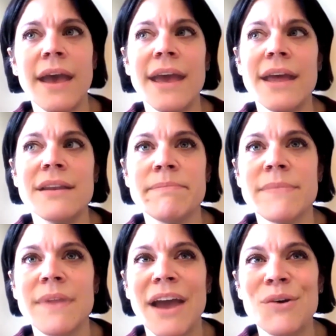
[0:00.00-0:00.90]
And
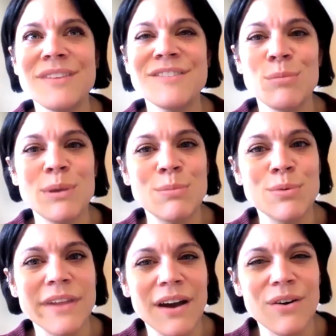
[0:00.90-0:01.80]
I always tell people
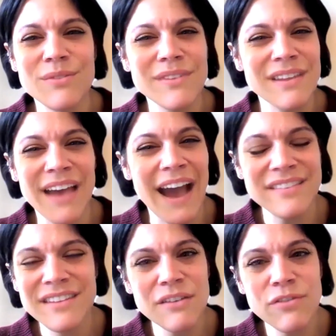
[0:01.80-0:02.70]
now,
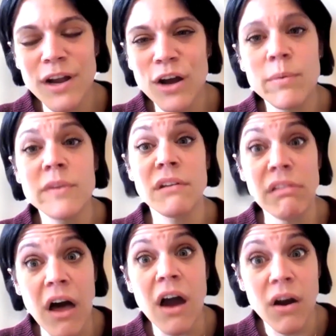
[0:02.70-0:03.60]
asking for help is a
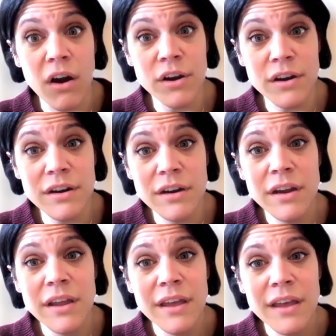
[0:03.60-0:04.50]
lot harder
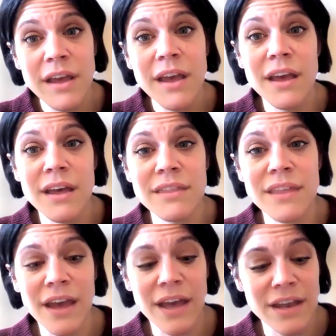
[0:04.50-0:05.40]

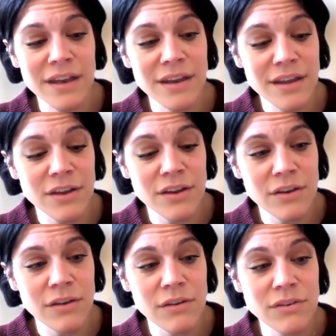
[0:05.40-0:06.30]
than
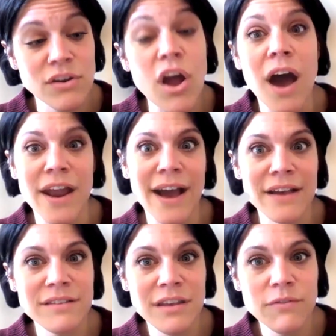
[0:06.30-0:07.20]
not
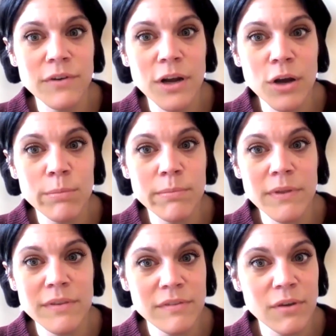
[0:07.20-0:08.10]
asking for help.
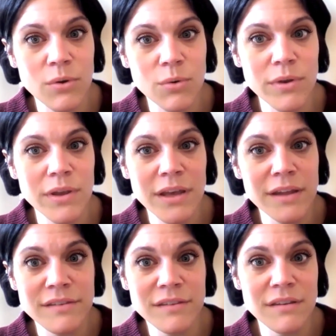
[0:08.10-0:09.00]
So
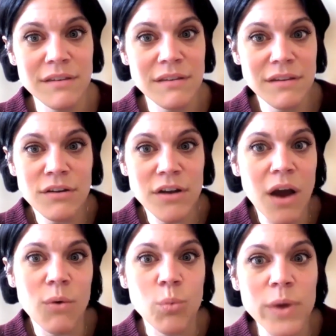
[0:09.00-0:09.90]
it's, you're
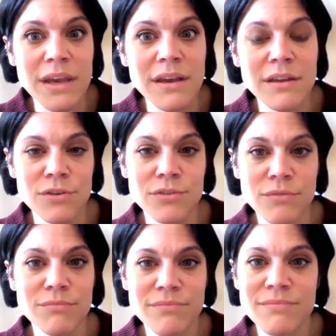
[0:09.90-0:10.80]
not weak.
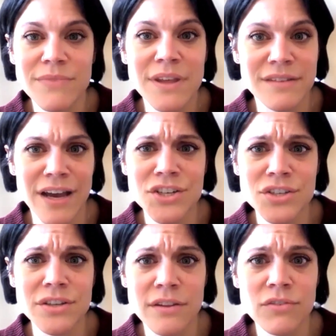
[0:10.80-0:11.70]
It's
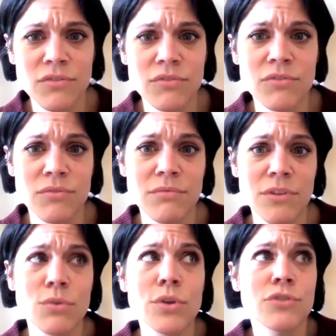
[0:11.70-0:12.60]
actually,
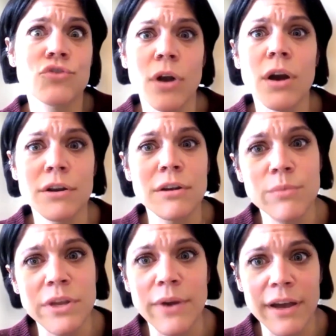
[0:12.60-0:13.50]
you look stronger
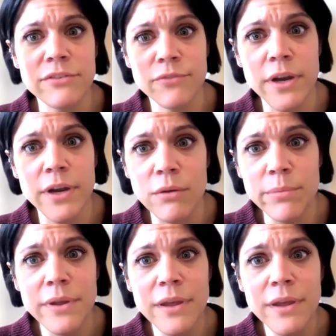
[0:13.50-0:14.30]
when you ask for help.